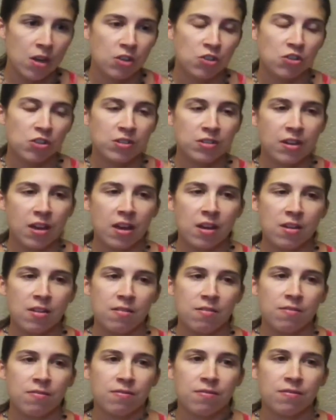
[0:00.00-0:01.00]
just kind
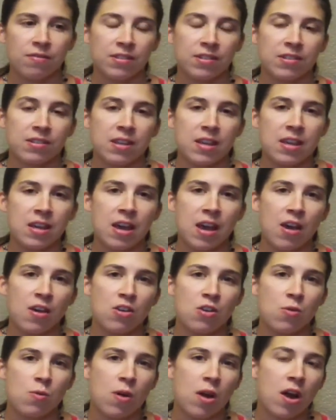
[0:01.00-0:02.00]
of seeing how
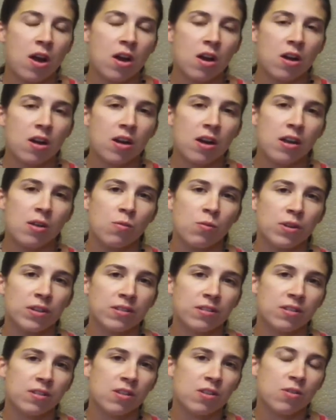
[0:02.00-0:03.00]
you are and
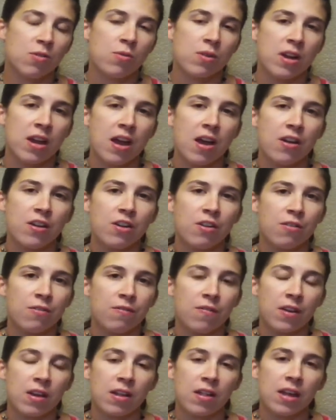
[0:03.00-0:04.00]
what's new and how you're
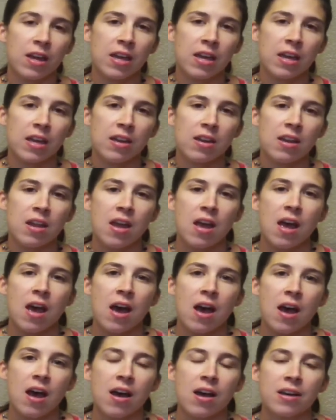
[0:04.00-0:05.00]
feeling, and
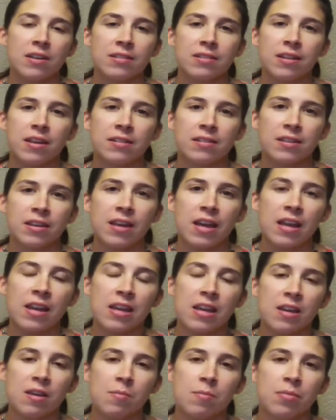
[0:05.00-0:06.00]
assessing
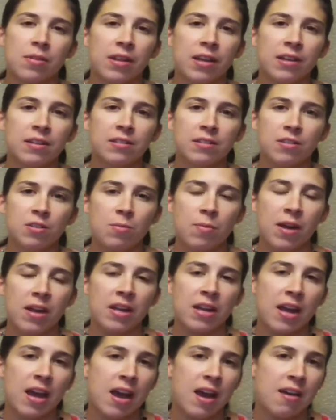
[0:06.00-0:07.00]
any complaints you
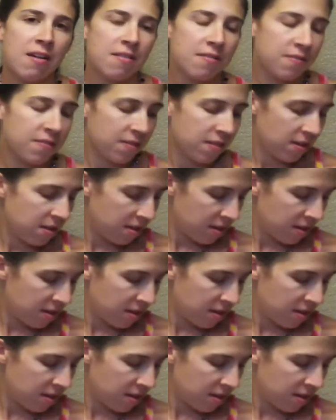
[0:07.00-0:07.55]
might have.